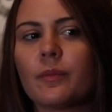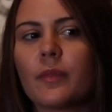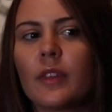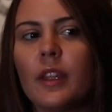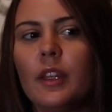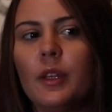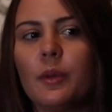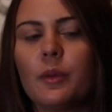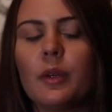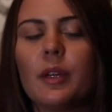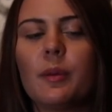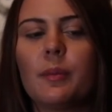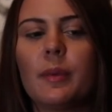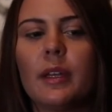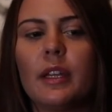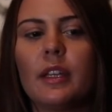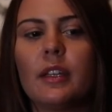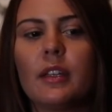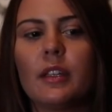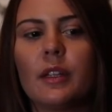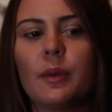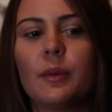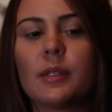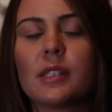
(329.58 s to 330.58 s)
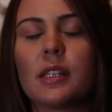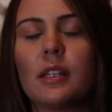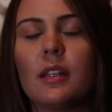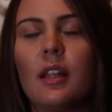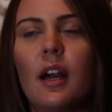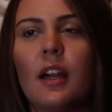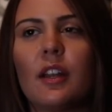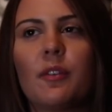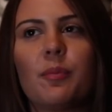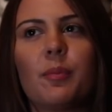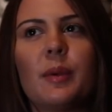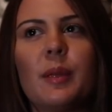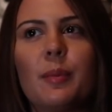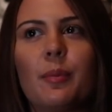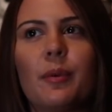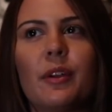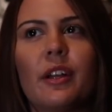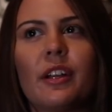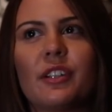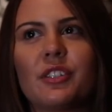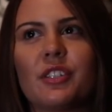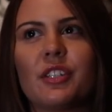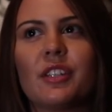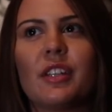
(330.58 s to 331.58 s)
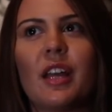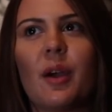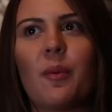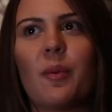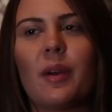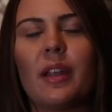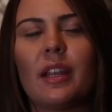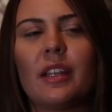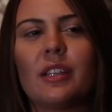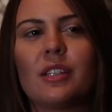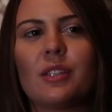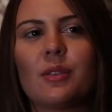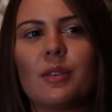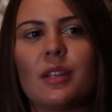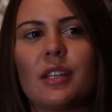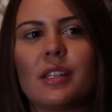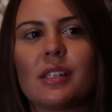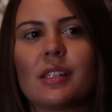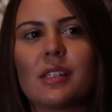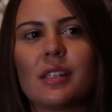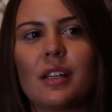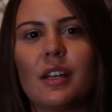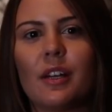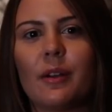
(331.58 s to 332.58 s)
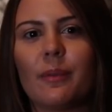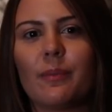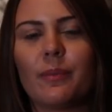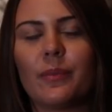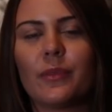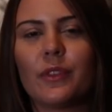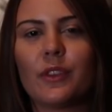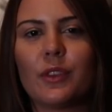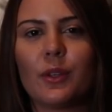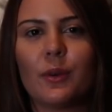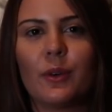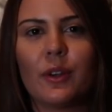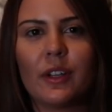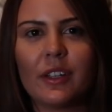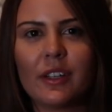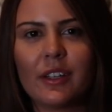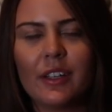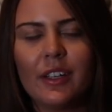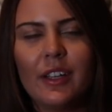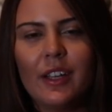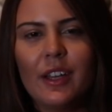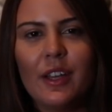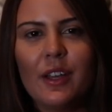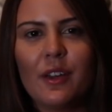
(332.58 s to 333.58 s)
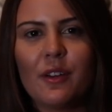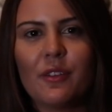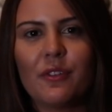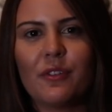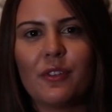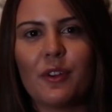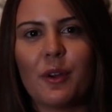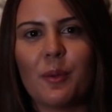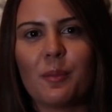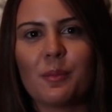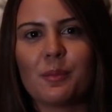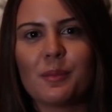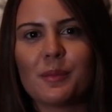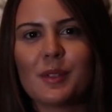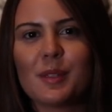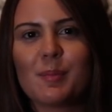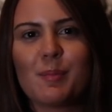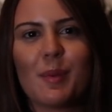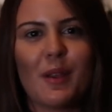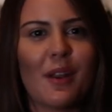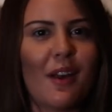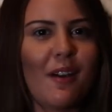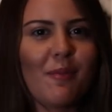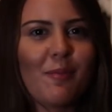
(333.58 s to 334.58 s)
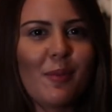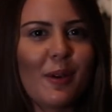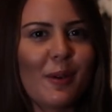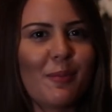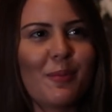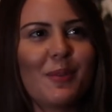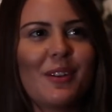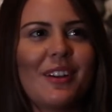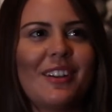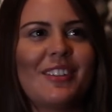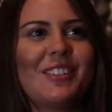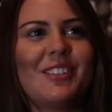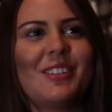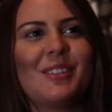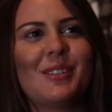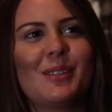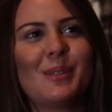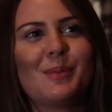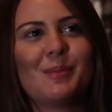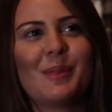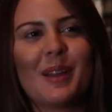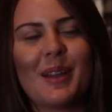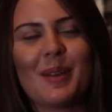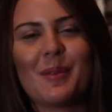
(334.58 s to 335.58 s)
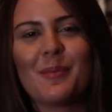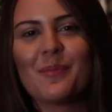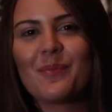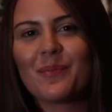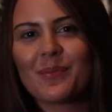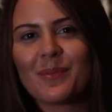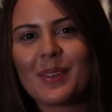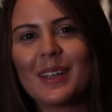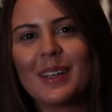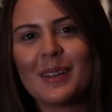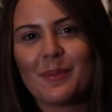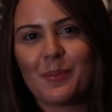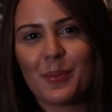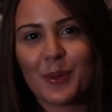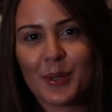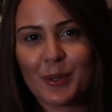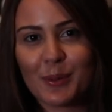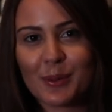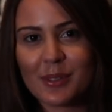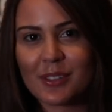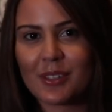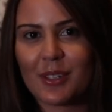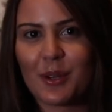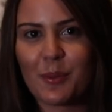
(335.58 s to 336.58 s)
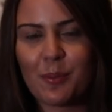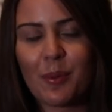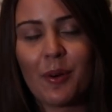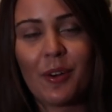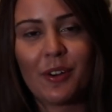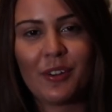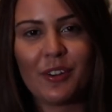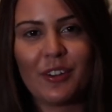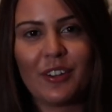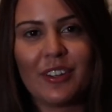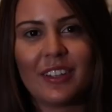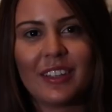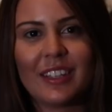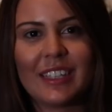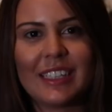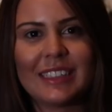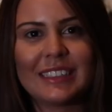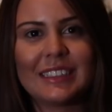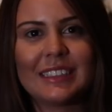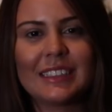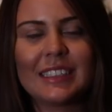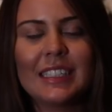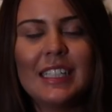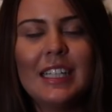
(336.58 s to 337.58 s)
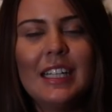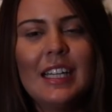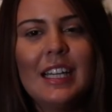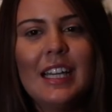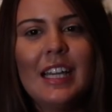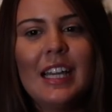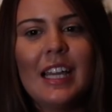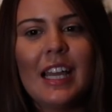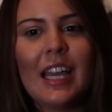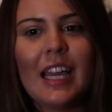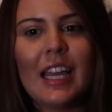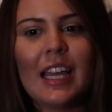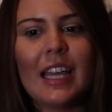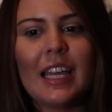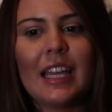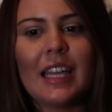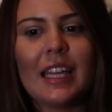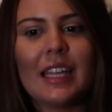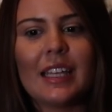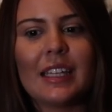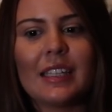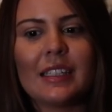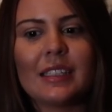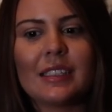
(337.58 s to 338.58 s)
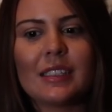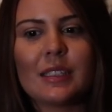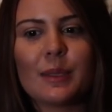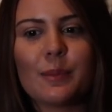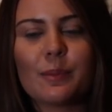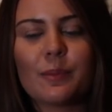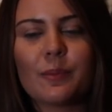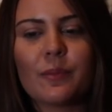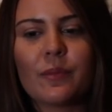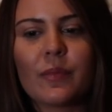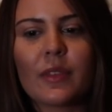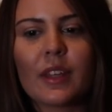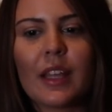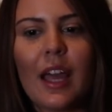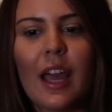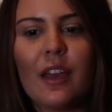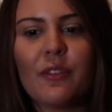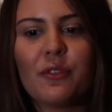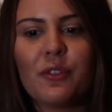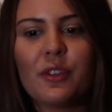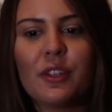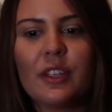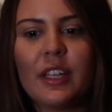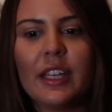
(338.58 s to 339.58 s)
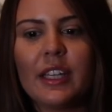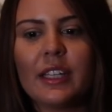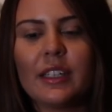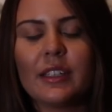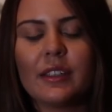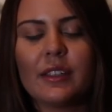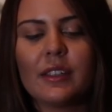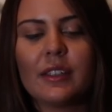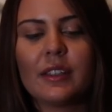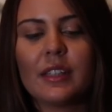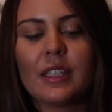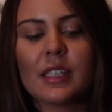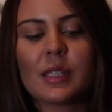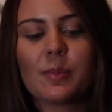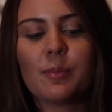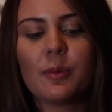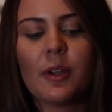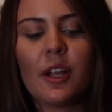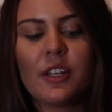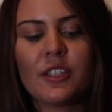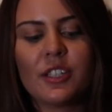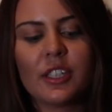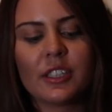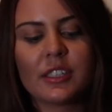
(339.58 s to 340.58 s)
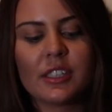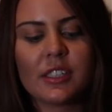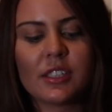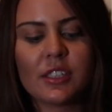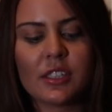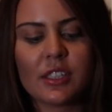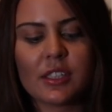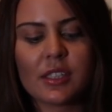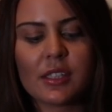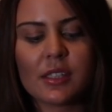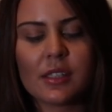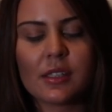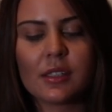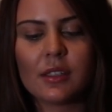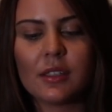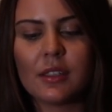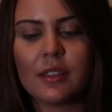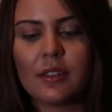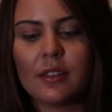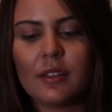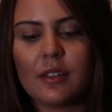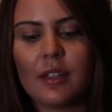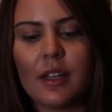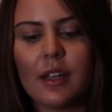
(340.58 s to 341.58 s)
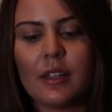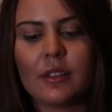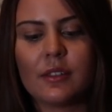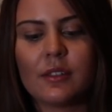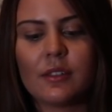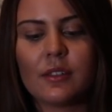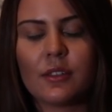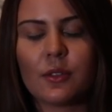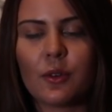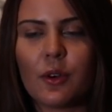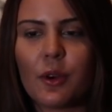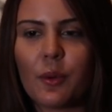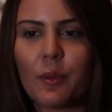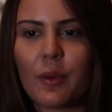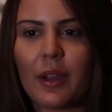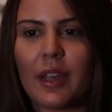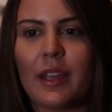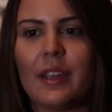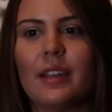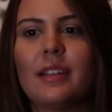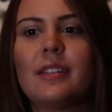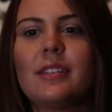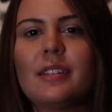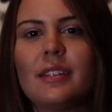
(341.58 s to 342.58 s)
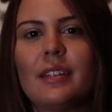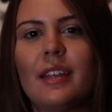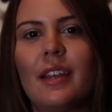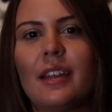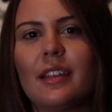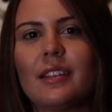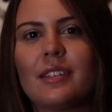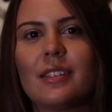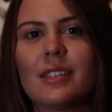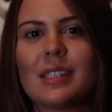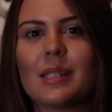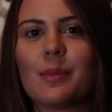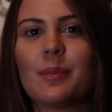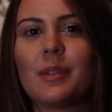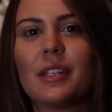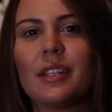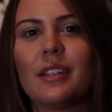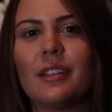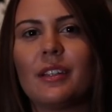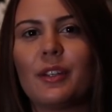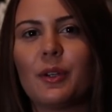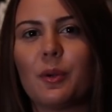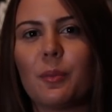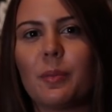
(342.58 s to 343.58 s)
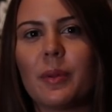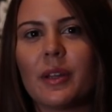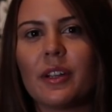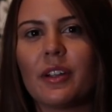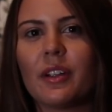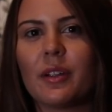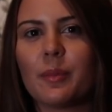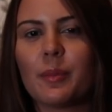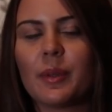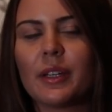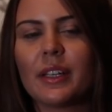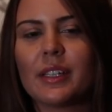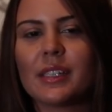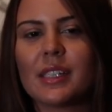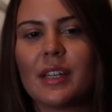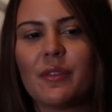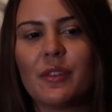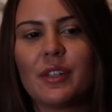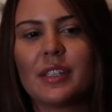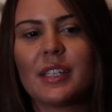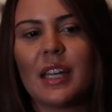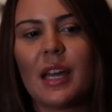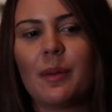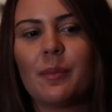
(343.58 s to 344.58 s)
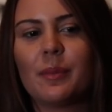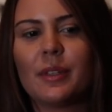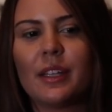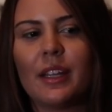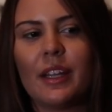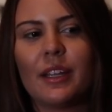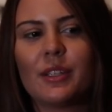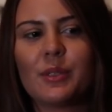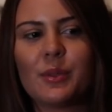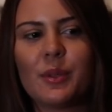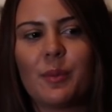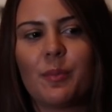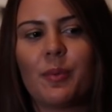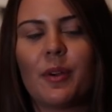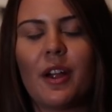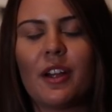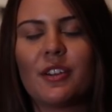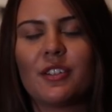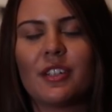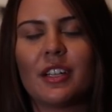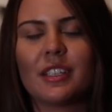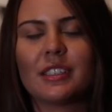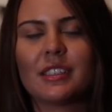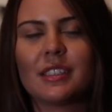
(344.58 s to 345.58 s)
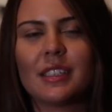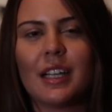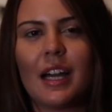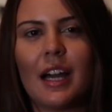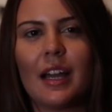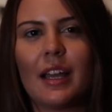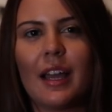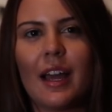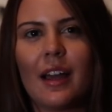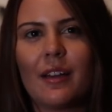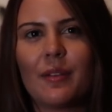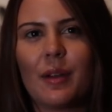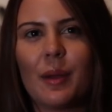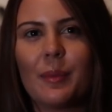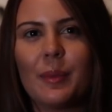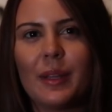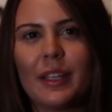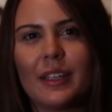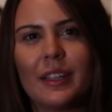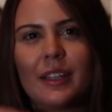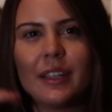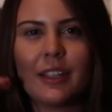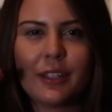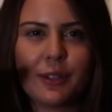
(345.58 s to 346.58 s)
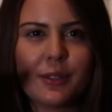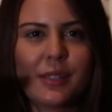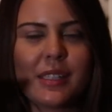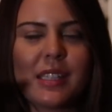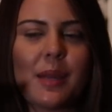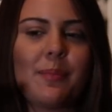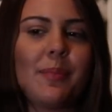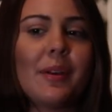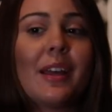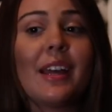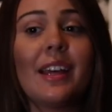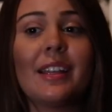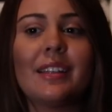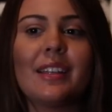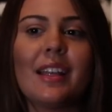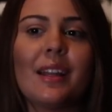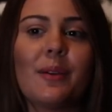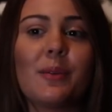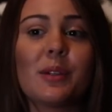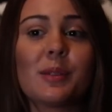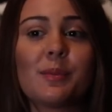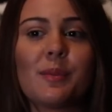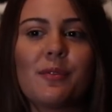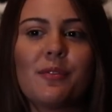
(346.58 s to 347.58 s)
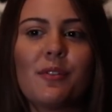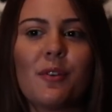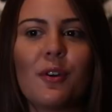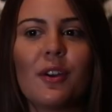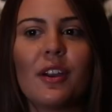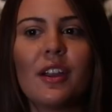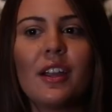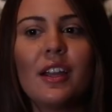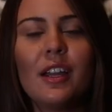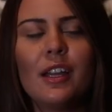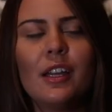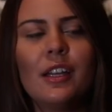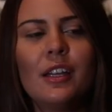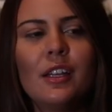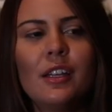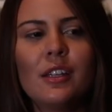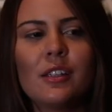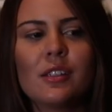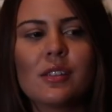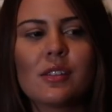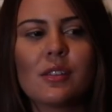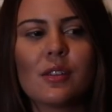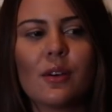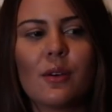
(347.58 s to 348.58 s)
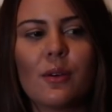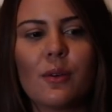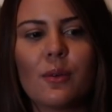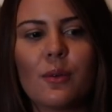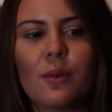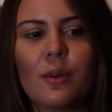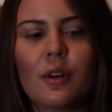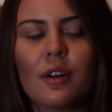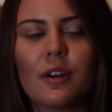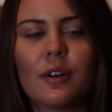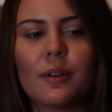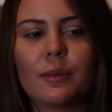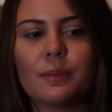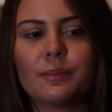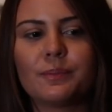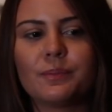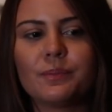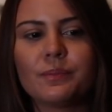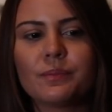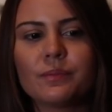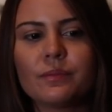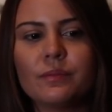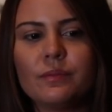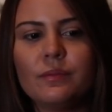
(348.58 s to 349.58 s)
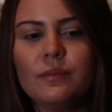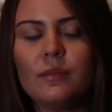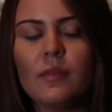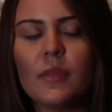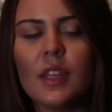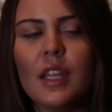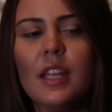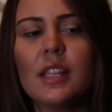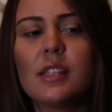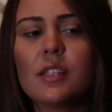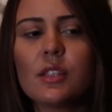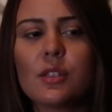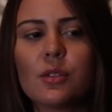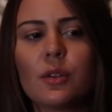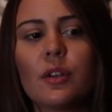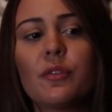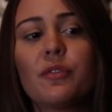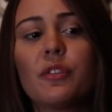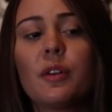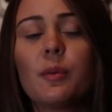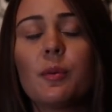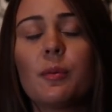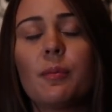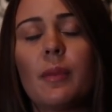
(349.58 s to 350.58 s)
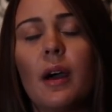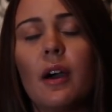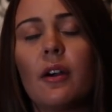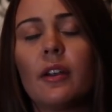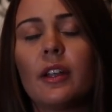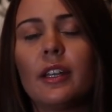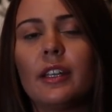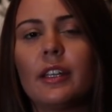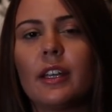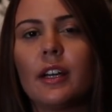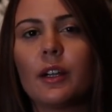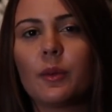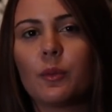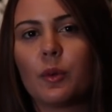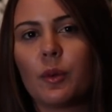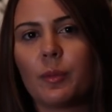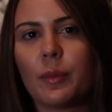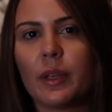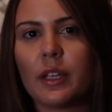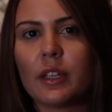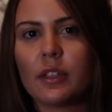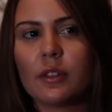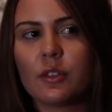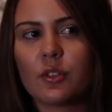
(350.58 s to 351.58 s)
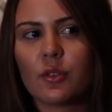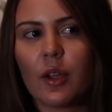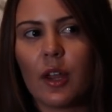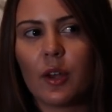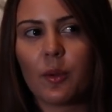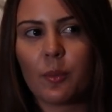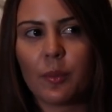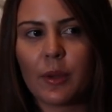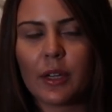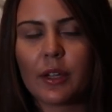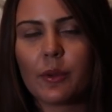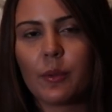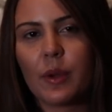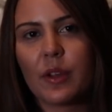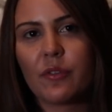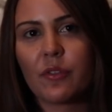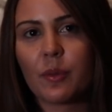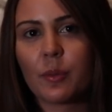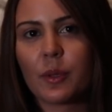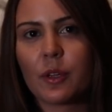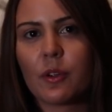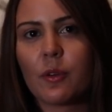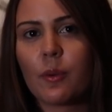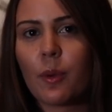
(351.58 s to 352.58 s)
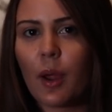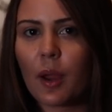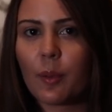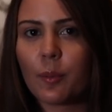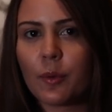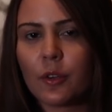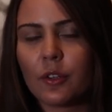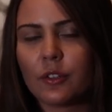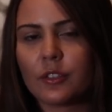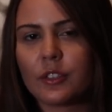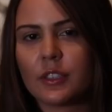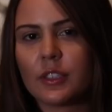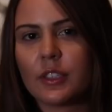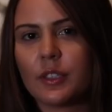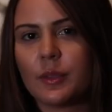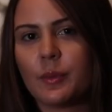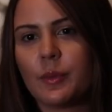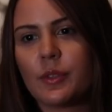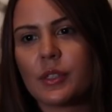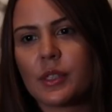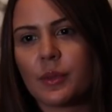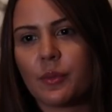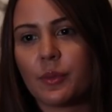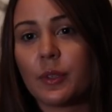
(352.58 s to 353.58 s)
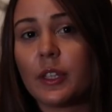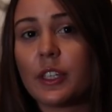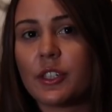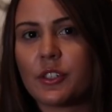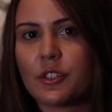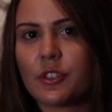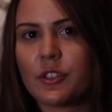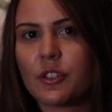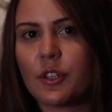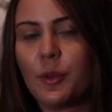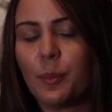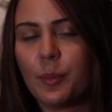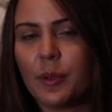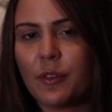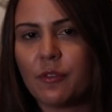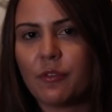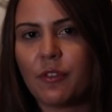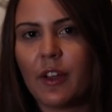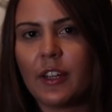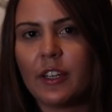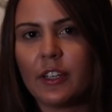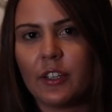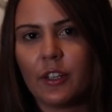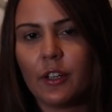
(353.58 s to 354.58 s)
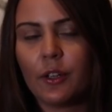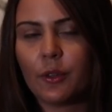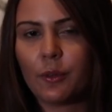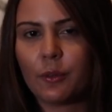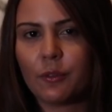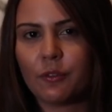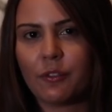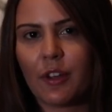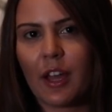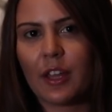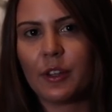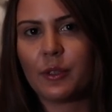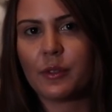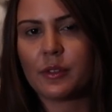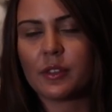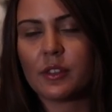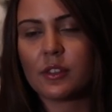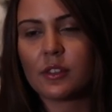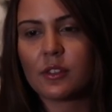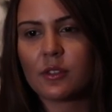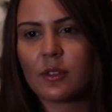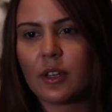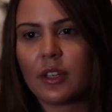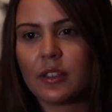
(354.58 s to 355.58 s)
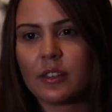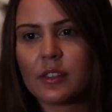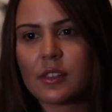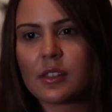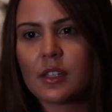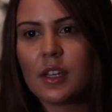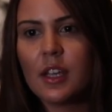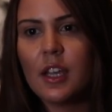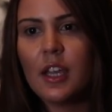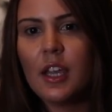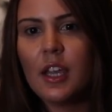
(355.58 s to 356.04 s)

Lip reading: equipment. There was a lot of pre-production that went into this. Thorn from Spin Off Boy Productions is my producer partner in this, and I feel like this project is just a doorway to get into something a little bigger, because every time that I do a project, I'm like a little step ahead that I was before. So it's a short film about a young woman trying to break away from the crime world and an abusive relationship and finding her own values and strengths.